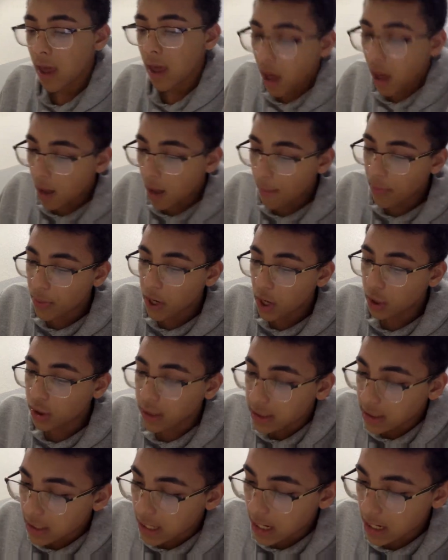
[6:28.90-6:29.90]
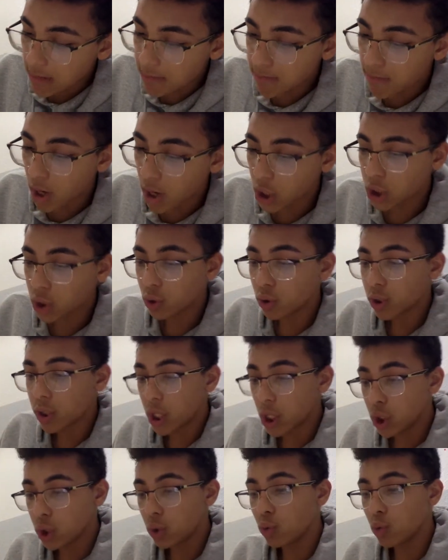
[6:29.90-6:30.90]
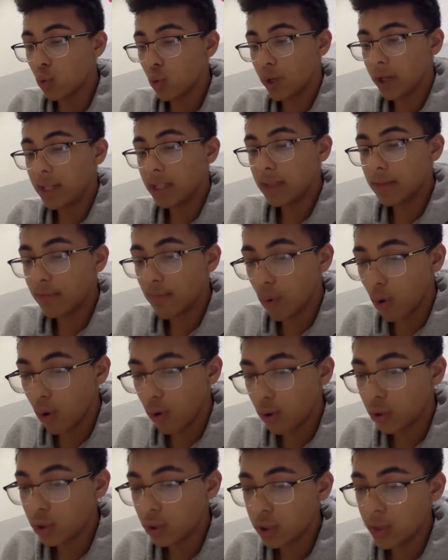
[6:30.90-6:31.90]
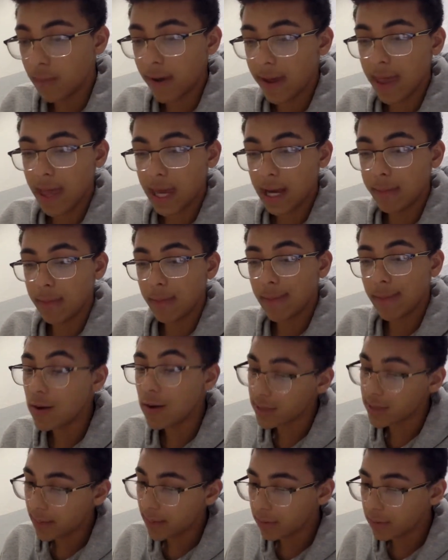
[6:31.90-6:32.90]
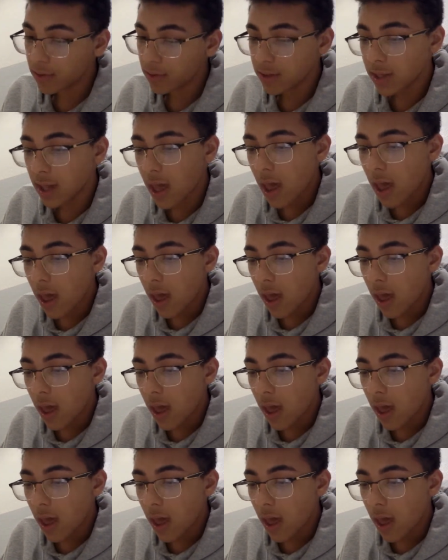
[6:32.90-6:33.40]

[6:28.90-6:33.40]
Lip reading: They're in the skin, muscle, tissues, organs, and bones, and by that I mean pain receptors.